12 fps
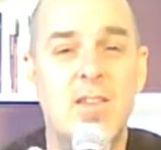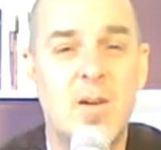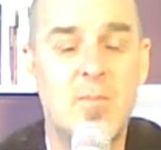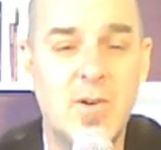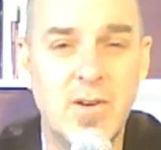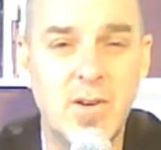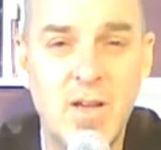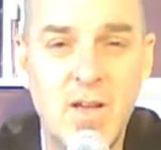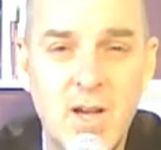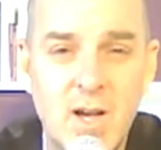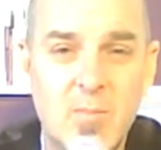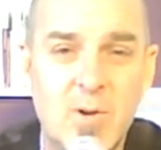You think I'm
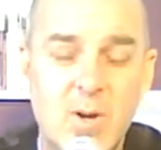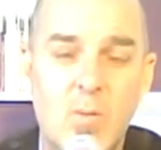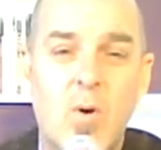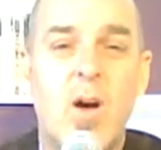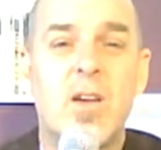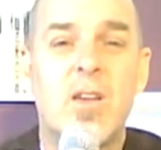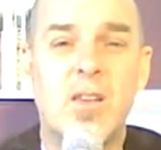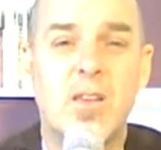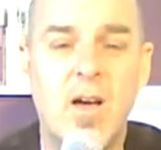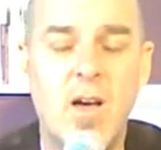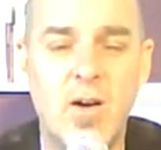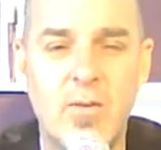gonna I'm gonna
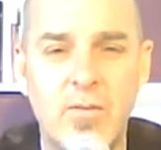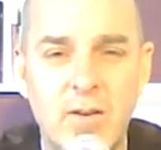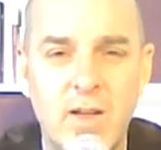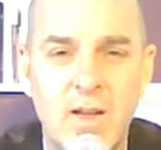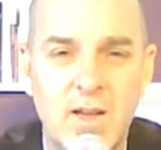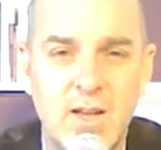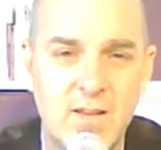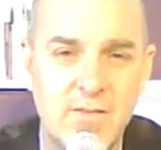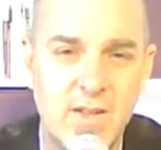walk in love